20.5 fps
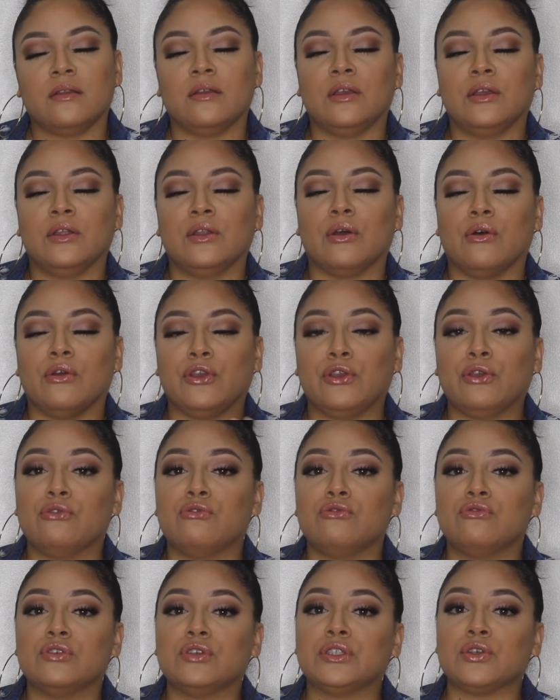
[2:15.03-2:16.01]
you know,
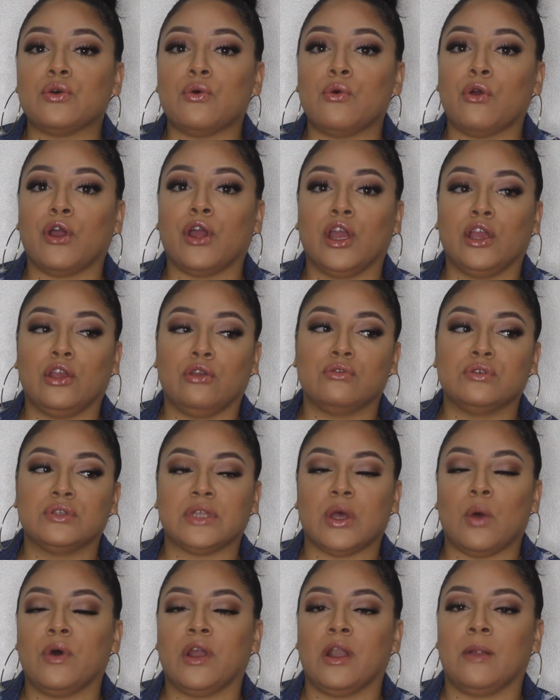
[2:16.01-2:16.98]
use or use
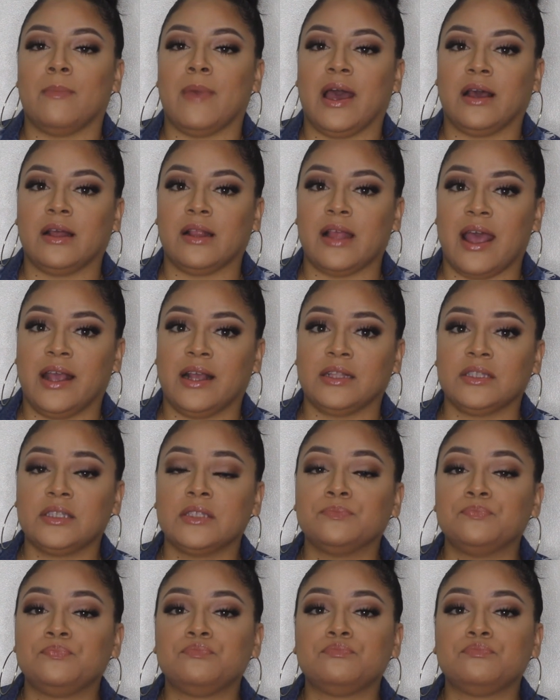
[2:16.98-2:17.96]
on one of my clients.